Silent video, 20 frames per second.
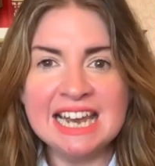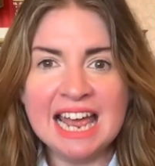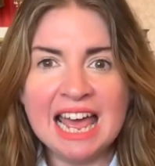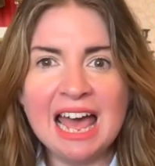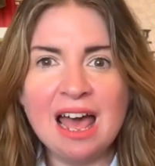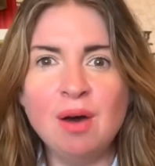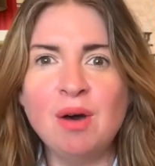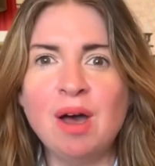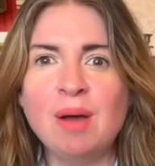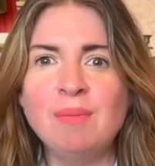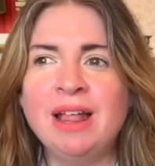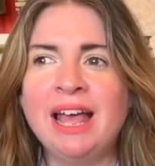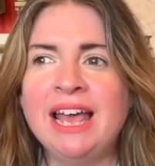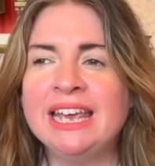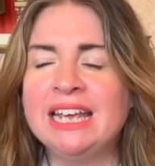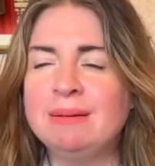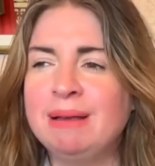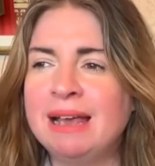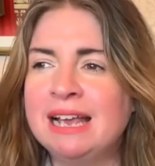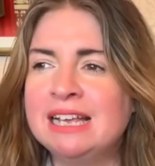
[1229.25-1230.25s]
And now I'm
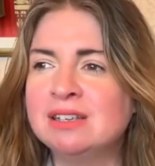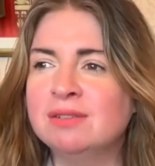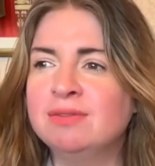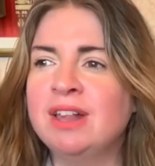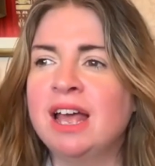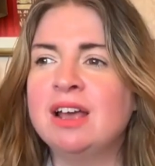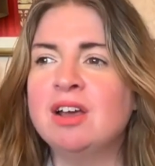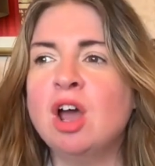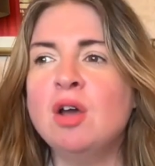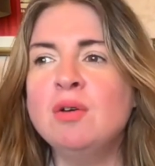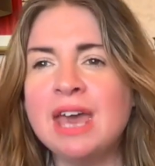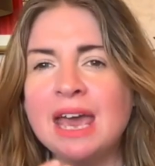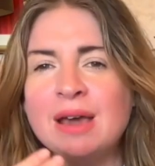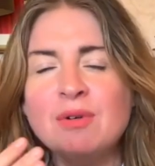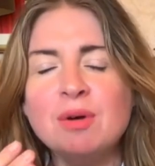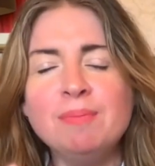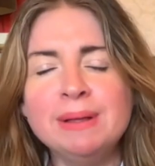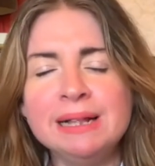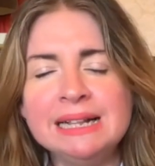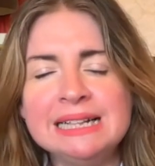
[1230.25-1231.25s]
like in a place of like, okay,
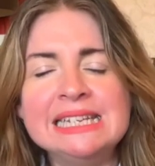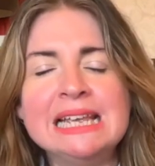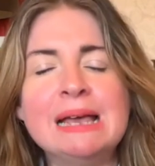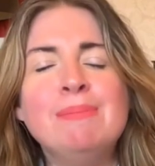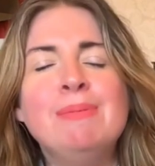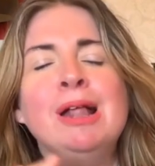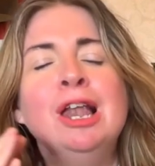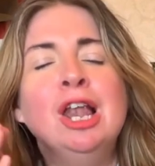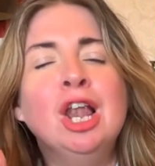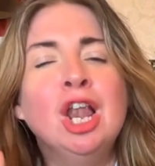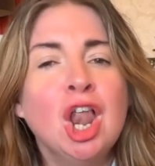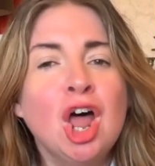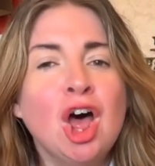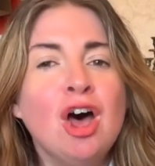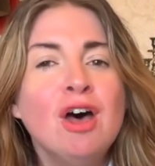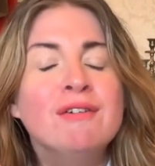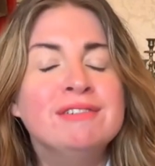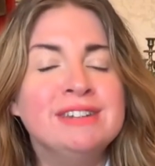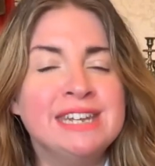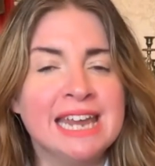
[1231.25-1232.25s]
we're building up a
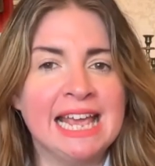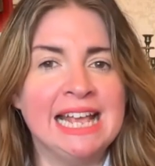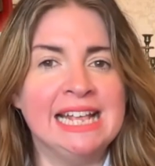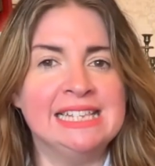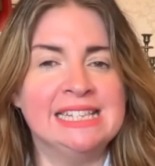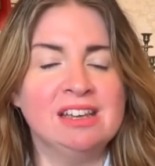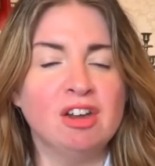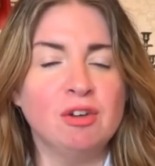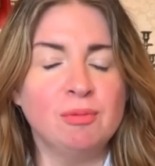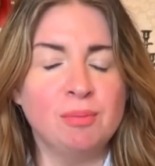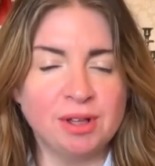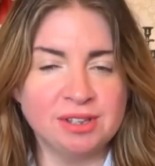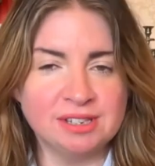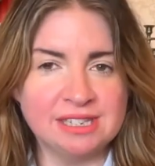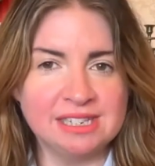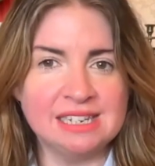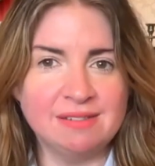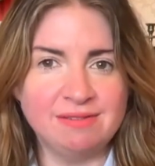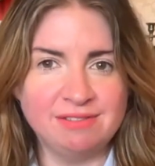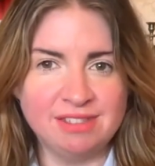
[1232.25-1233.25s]
lot of data of
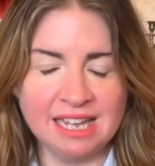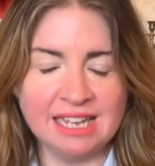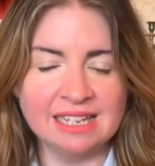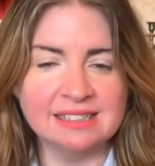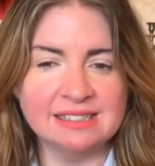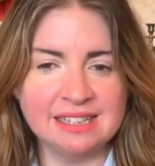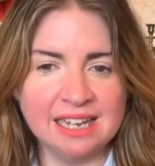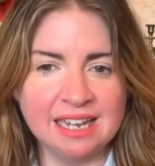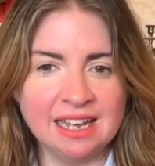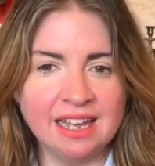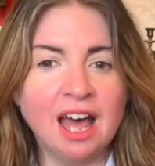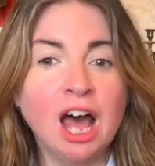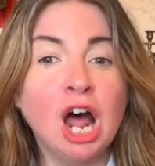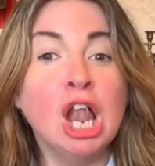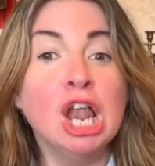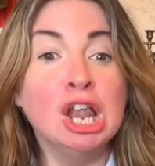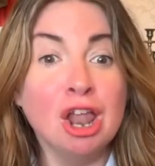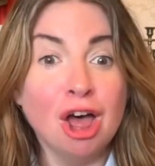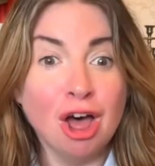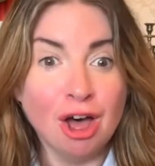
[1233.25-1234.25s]
positive things here,
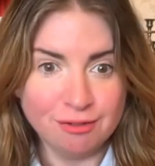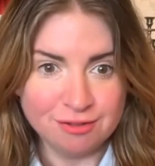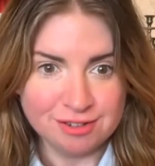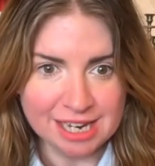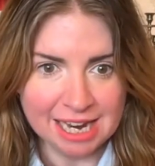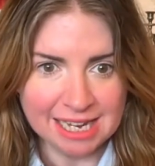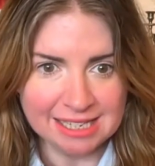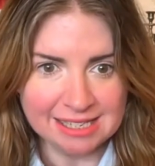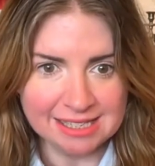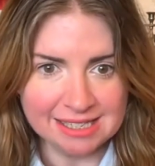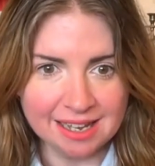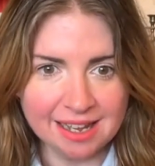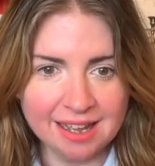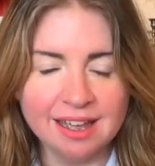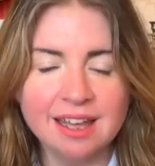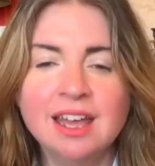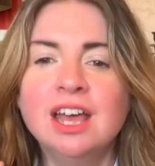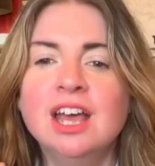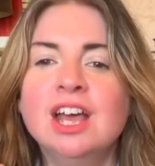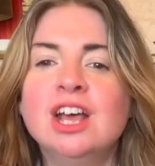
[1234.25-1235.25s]
a lot of
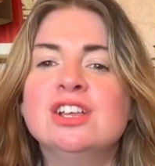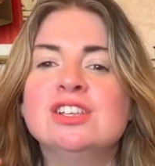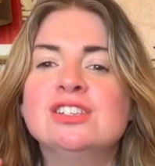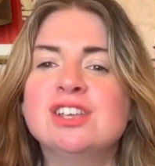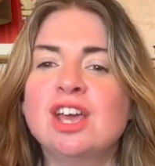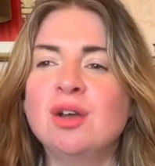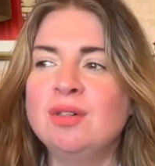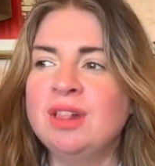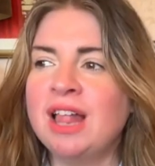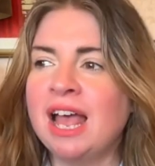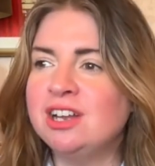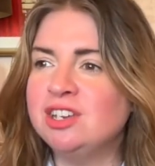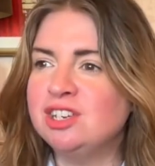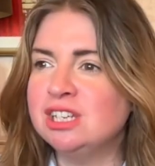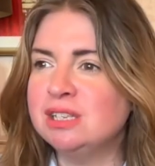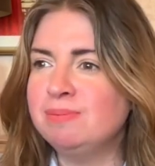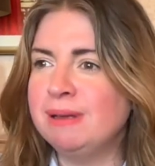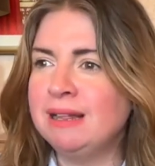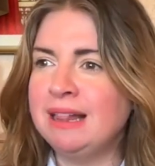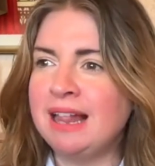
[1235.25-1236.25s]
data. So like,
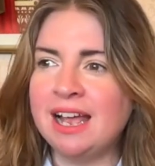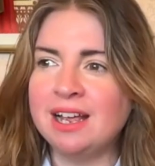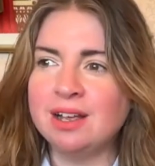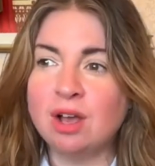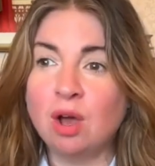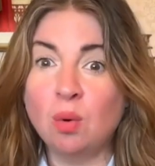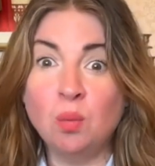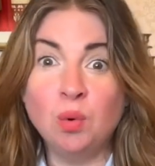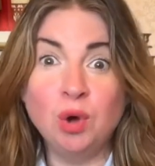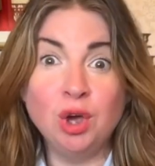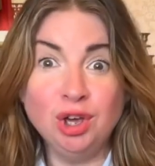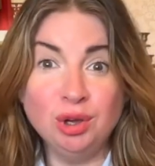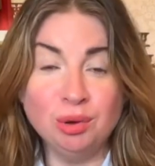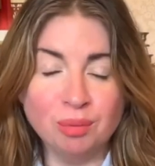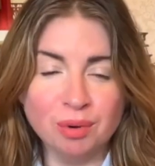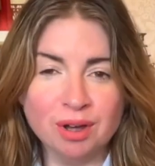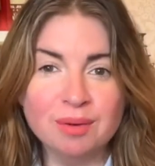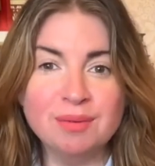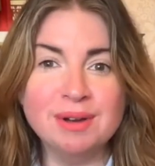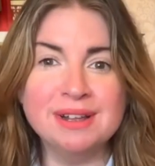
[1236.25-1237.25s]
just be like, woo,
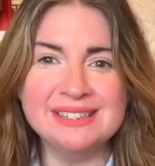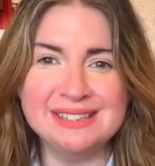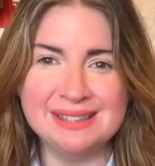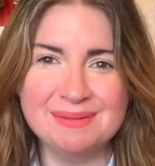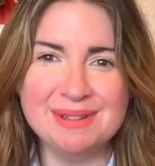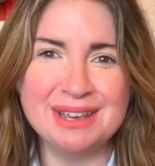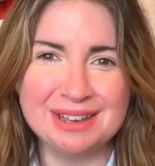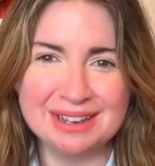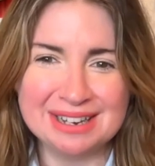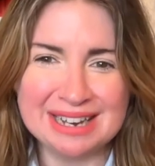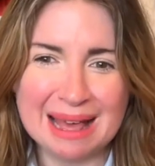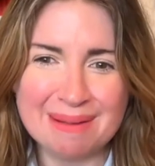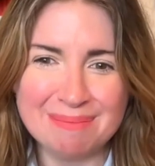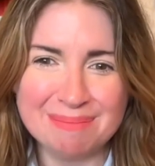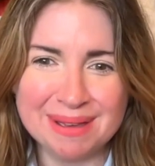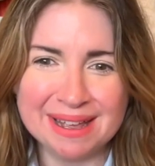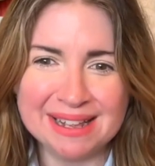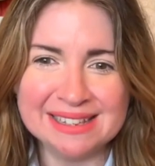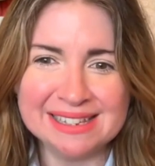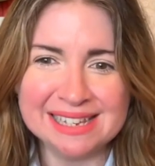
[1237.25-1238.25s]
when something good
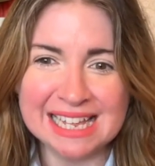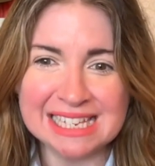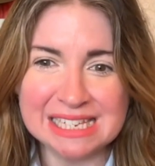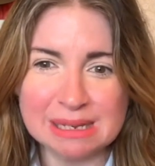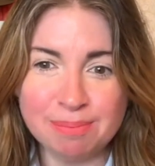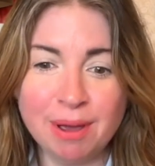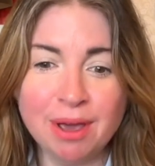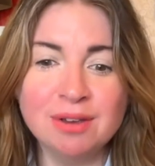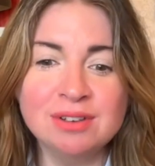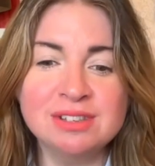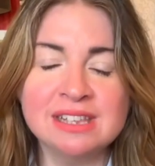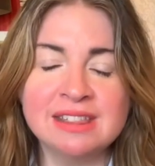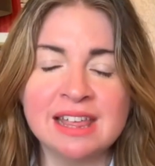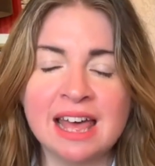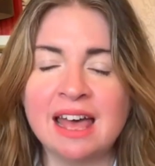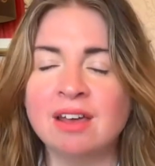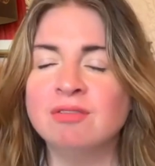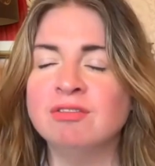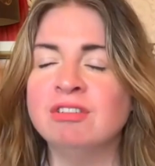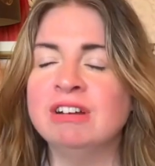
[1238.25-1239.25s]
happens, as opposed to
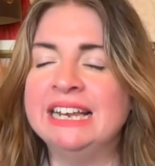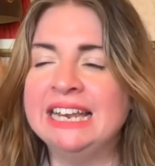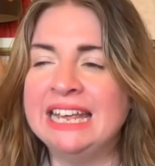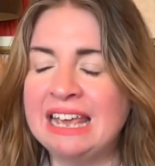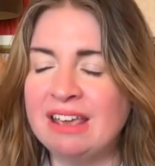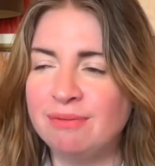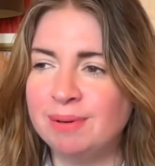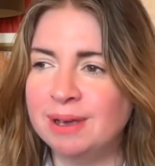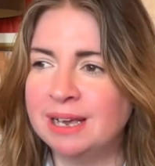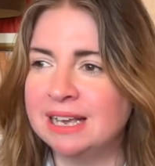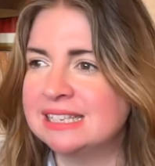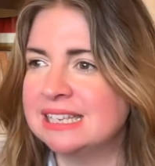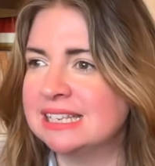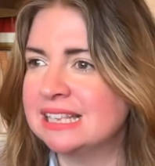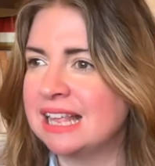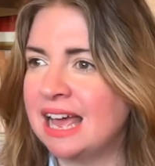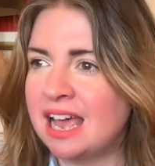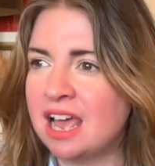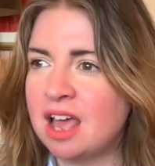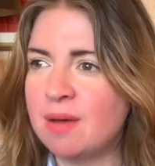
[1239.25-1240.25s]
that relief, because
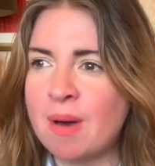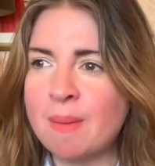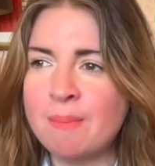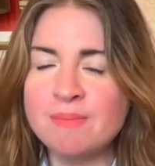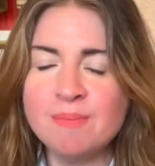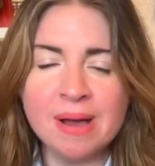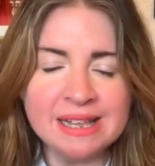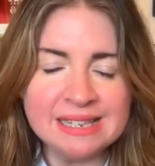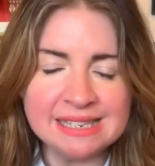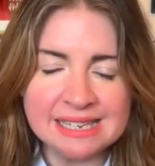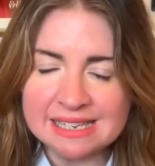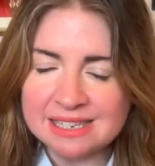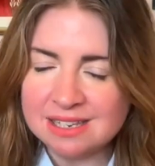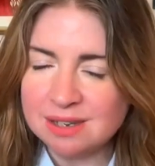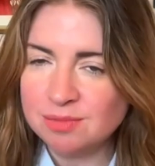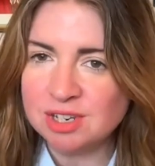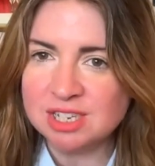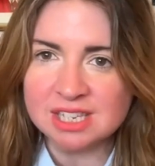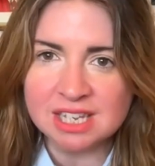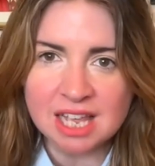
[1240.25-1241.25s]
it's like, my
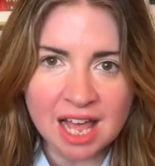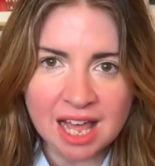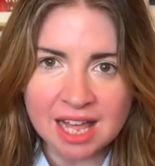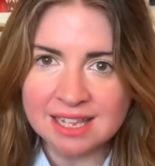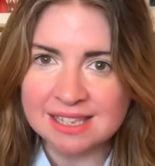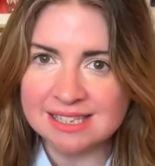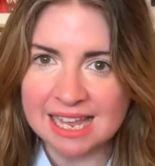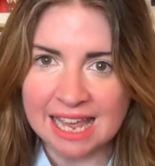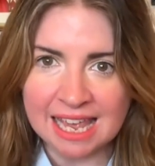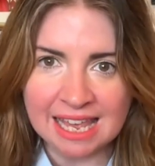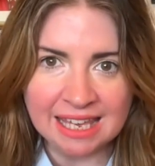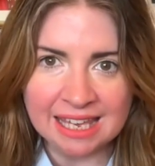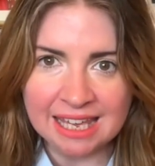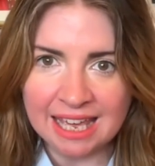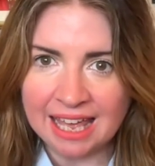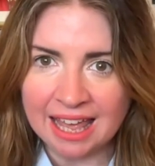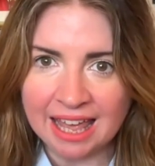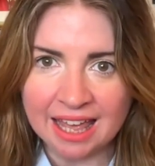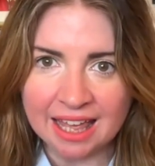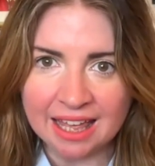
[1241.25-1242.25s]
system just can't take
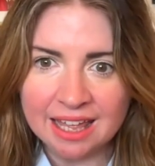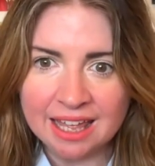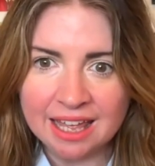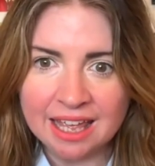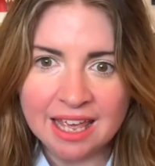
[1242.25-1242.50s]
it.